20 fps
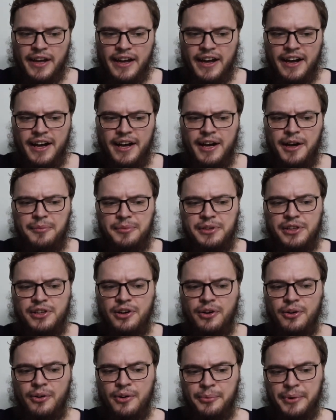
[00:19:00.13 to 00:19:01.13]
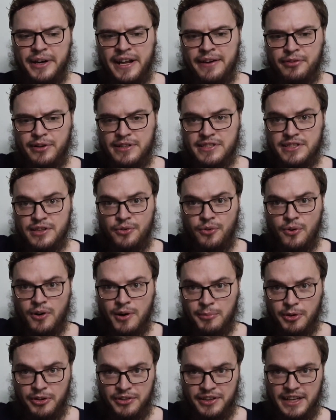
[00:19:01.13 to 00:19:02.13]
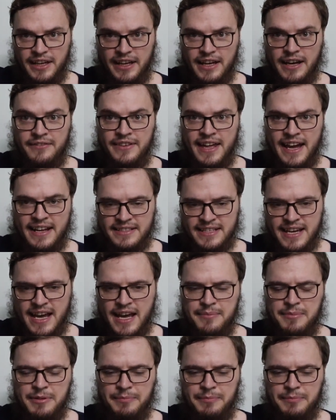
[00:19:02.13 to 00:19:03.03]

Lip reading: or whatever is the normal thing of that time